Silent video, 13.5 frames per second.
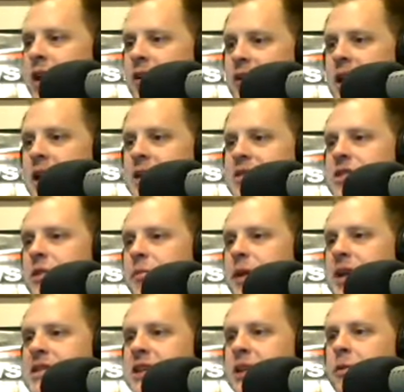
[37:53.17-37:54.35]
All right.
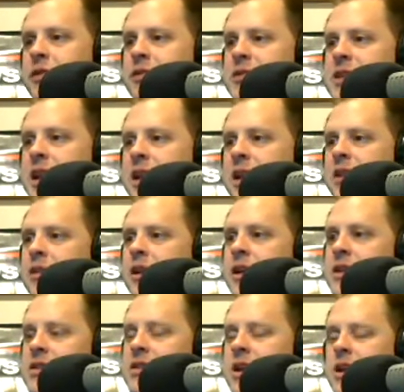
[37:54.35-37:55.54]
So basically, what they're saying
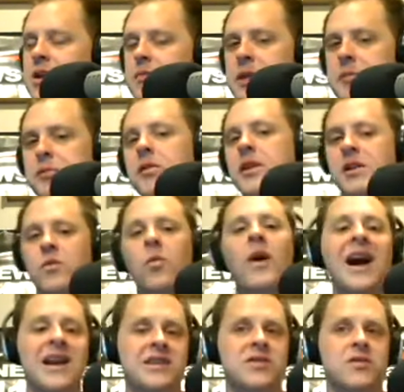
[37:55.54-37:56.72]
here is people are
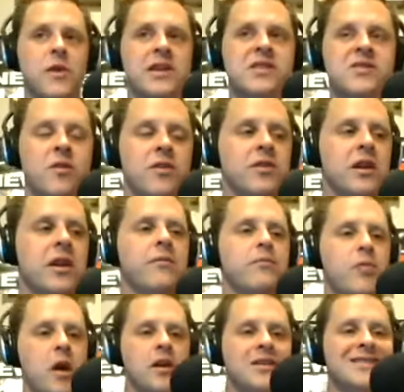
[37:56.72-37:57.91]
getting wise to ransomware. They're
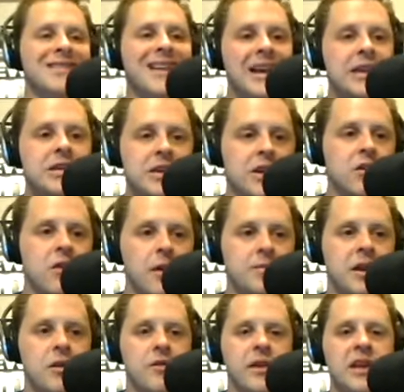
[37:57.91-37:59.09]
getting products like Secure
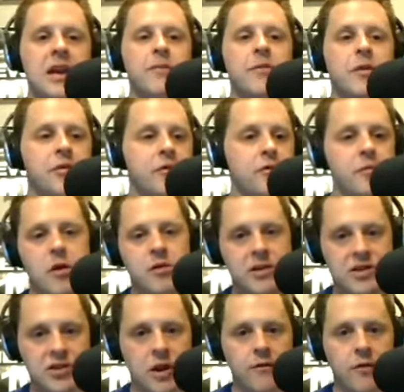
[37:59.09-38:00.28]
Updater that keep their third
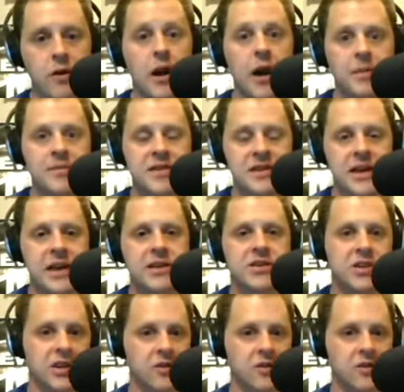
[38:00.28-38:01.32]
party software up to date.